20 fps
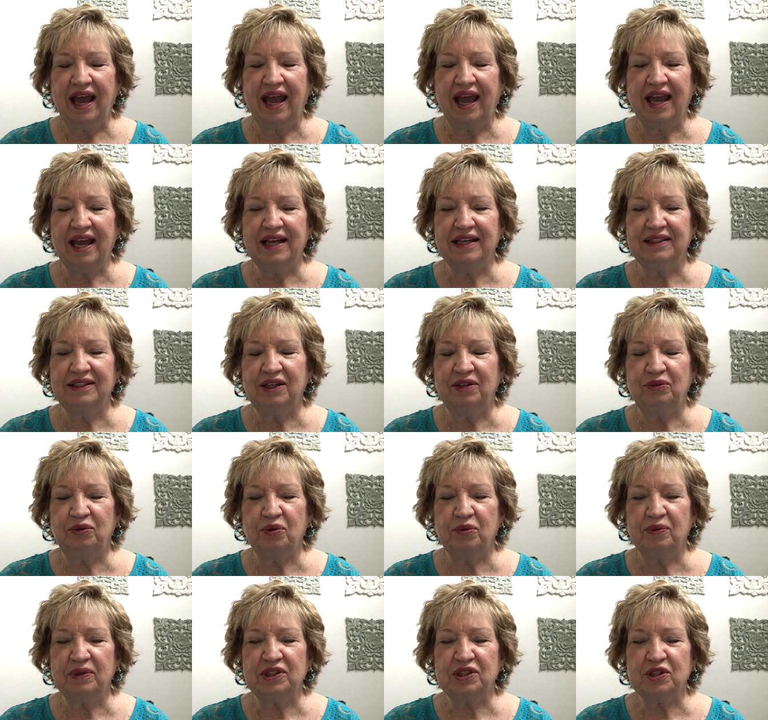And
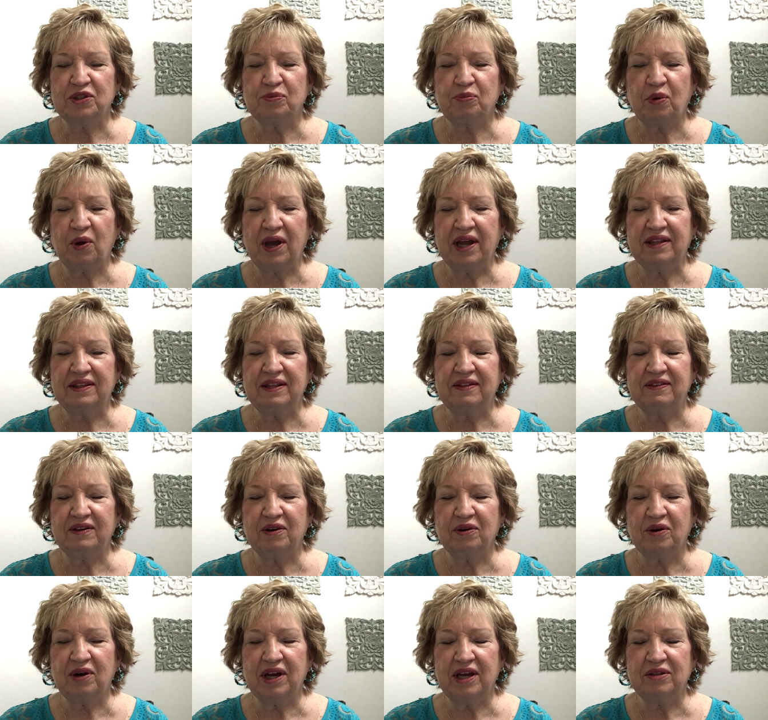Lord, we just pray that there
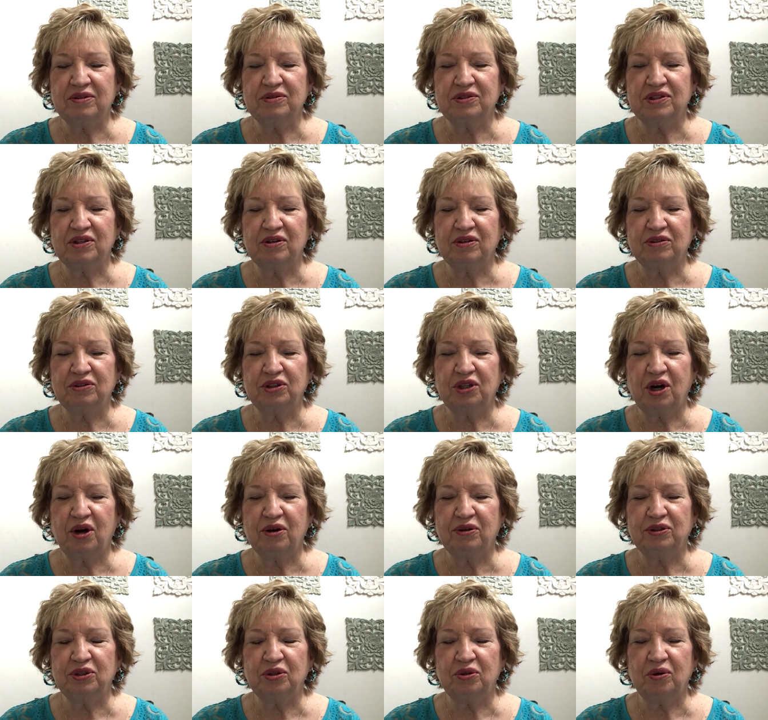are others in our
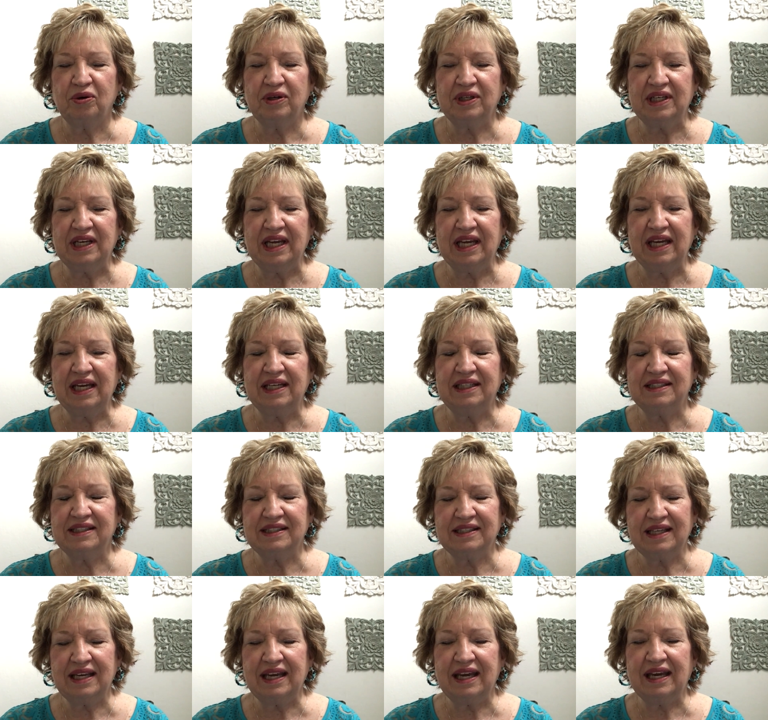church who are in need,
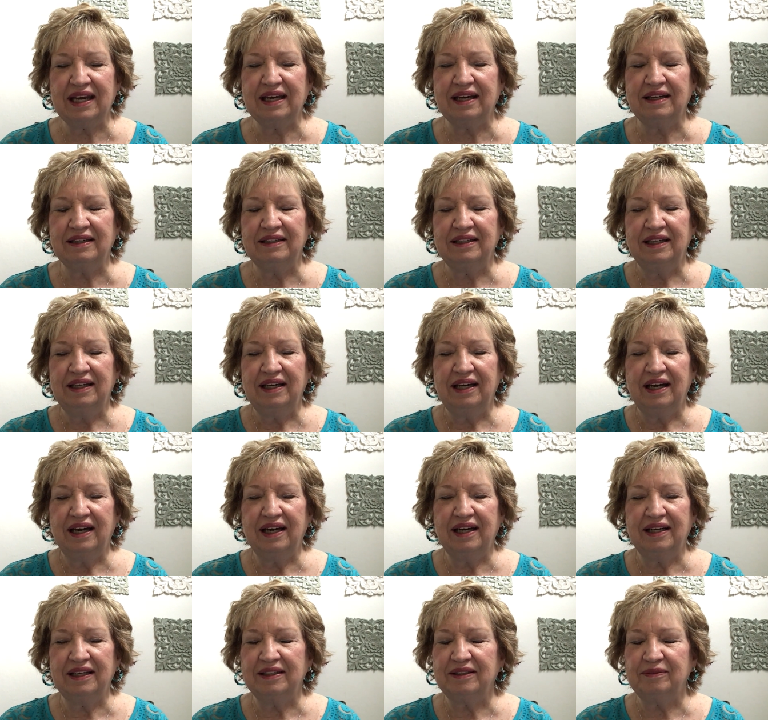sick,
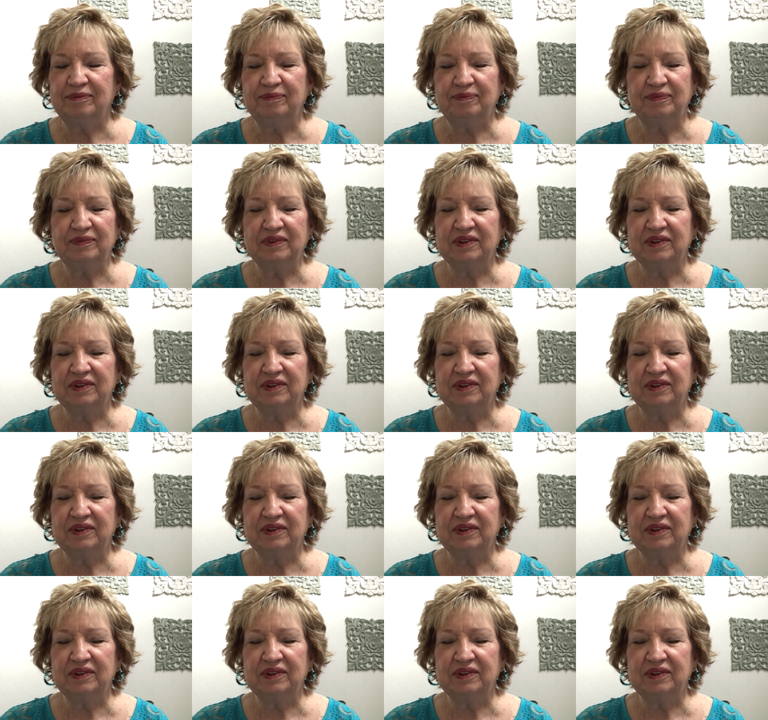um,